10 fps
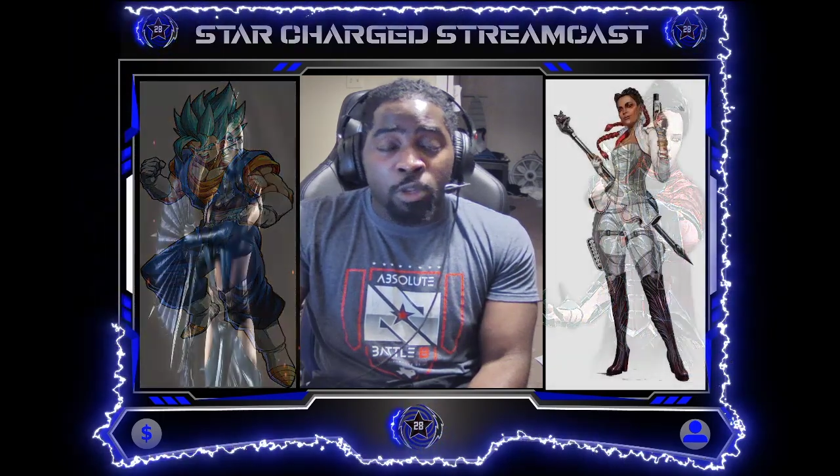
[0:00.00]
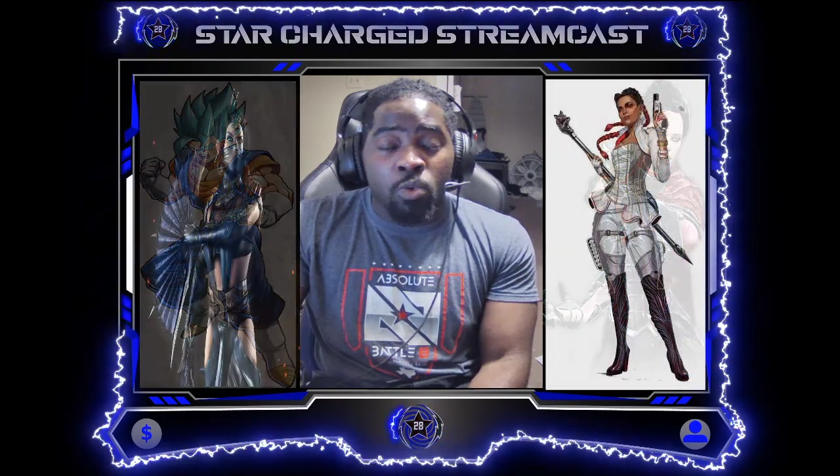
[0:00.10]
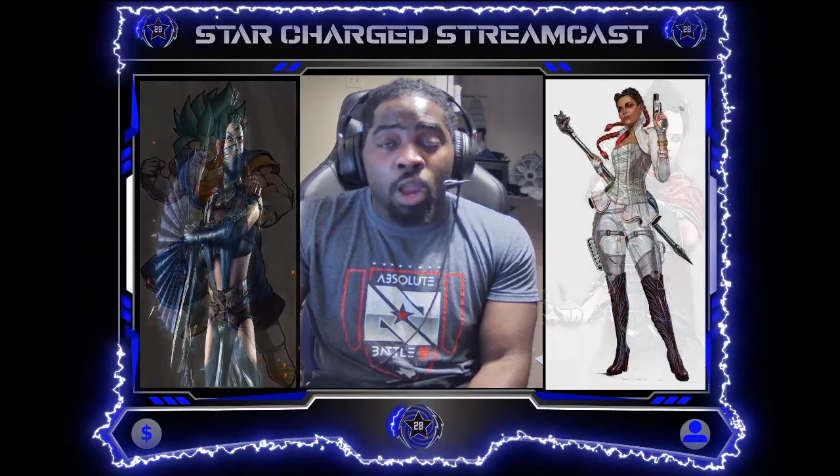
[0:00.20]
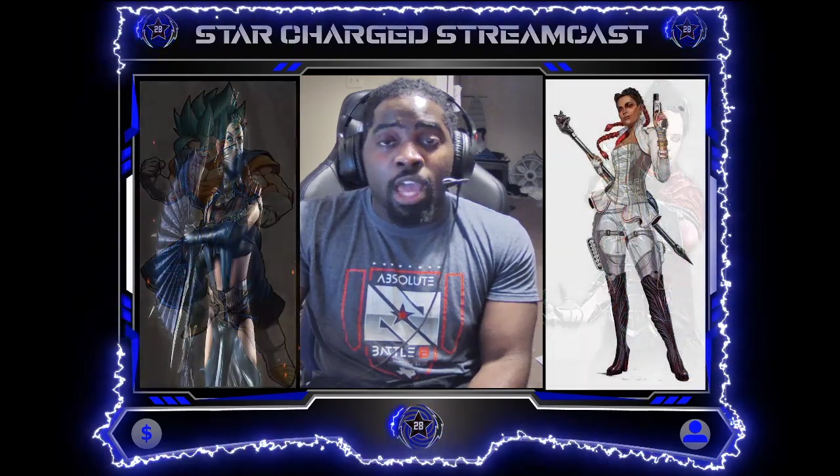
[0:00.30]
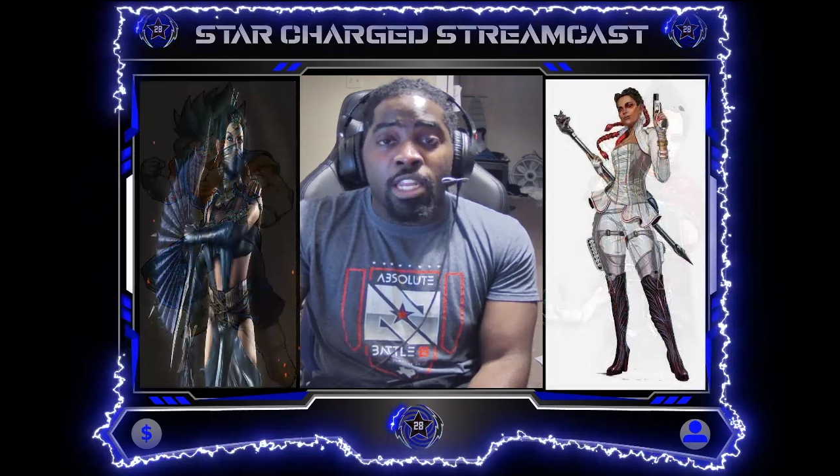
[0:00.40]

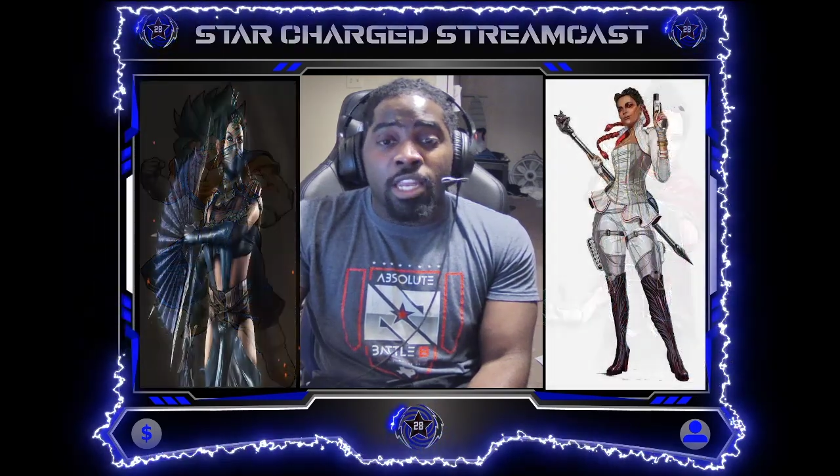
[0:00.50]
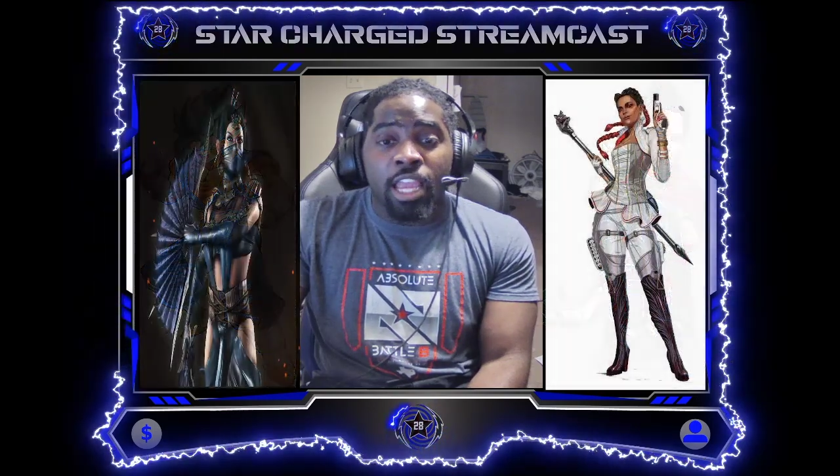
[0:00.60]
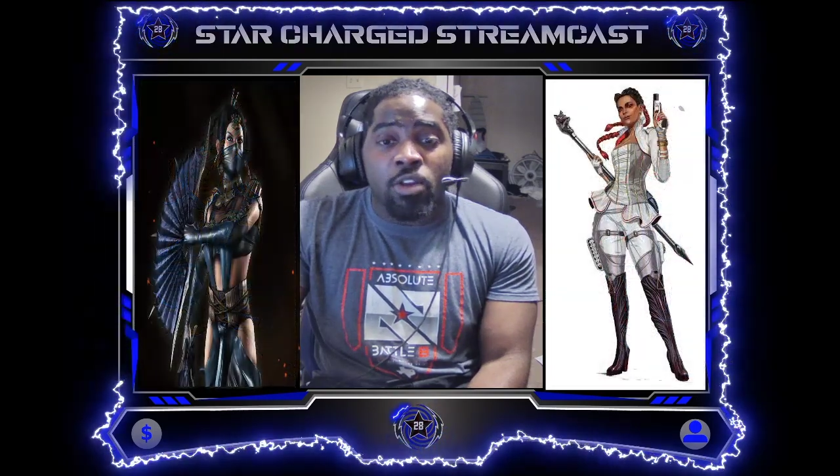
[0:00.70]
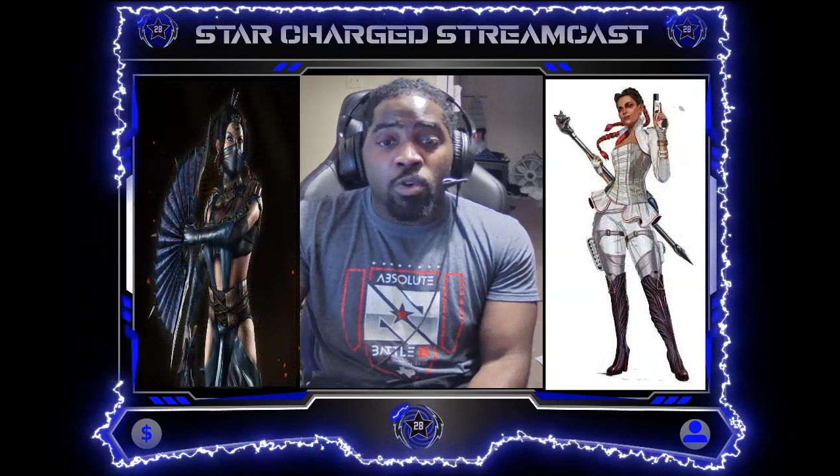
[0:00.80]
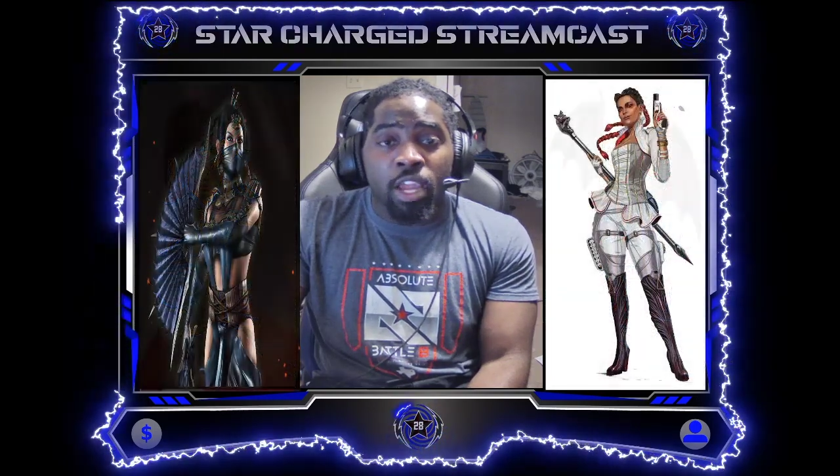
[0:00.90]
grinding
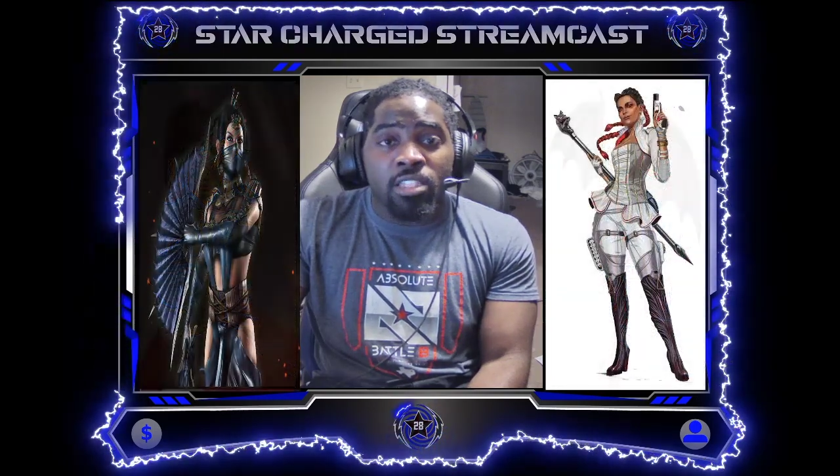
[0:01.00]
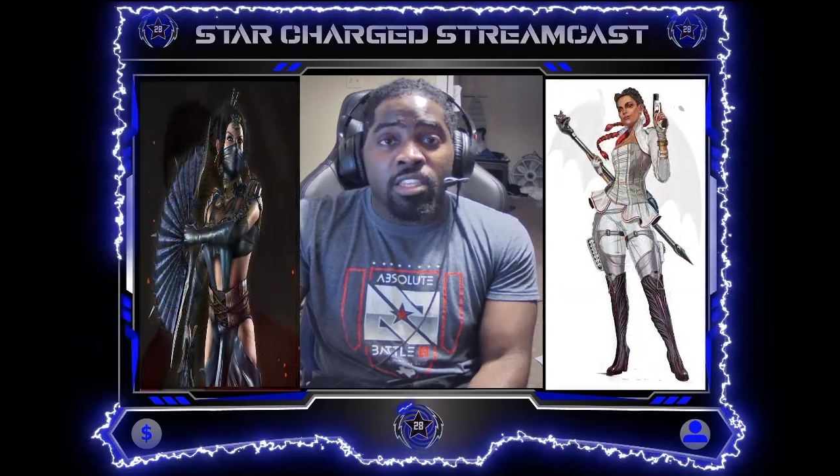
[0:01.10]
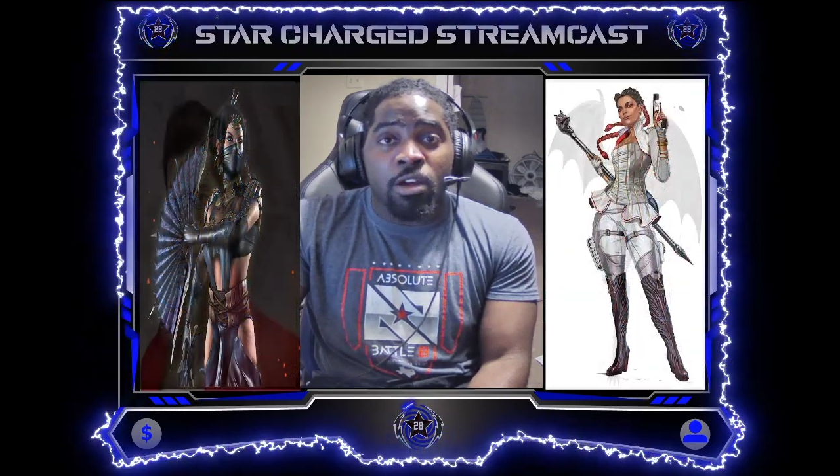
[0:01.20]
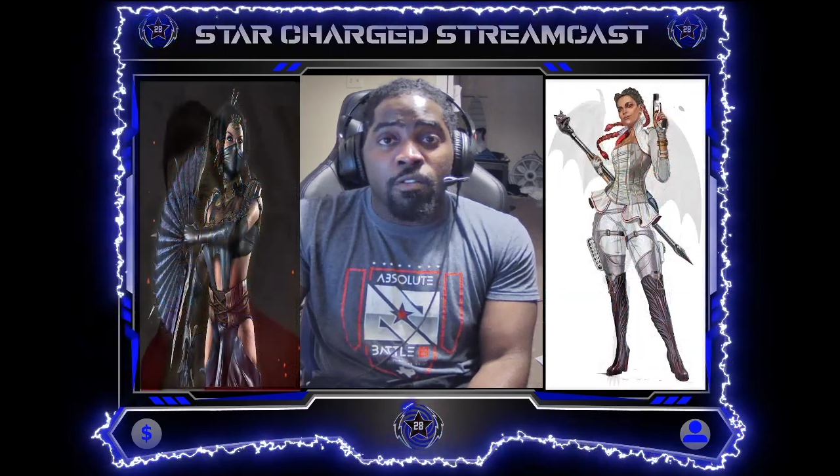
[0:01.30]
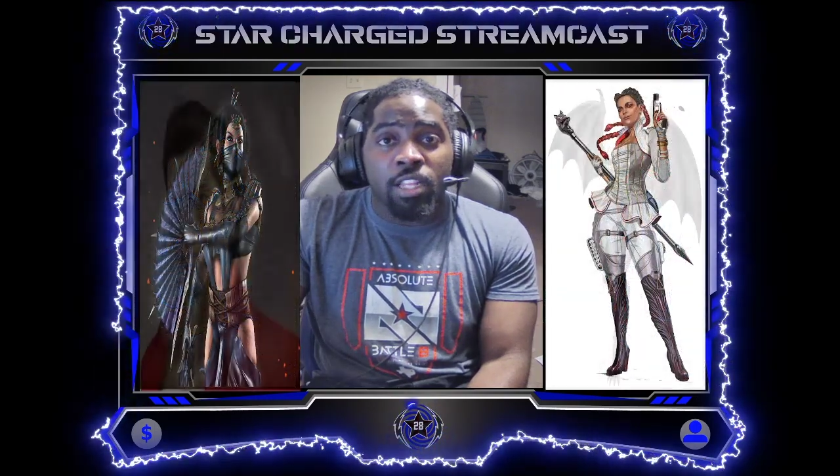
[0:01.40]
like
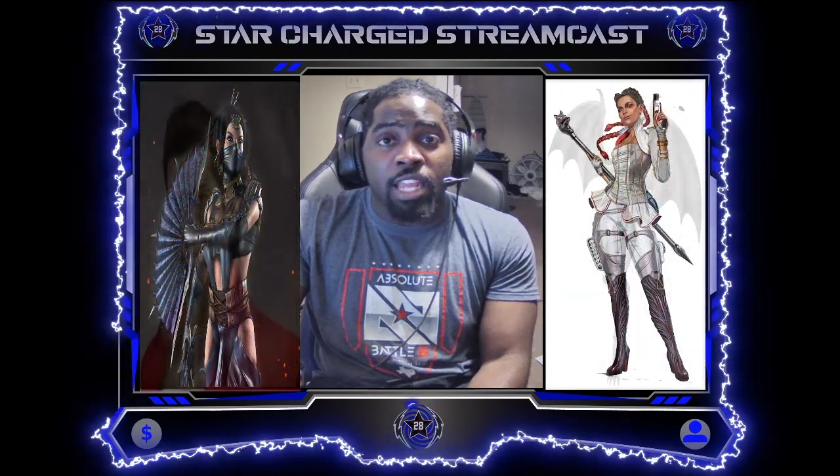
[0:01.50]
crazy over the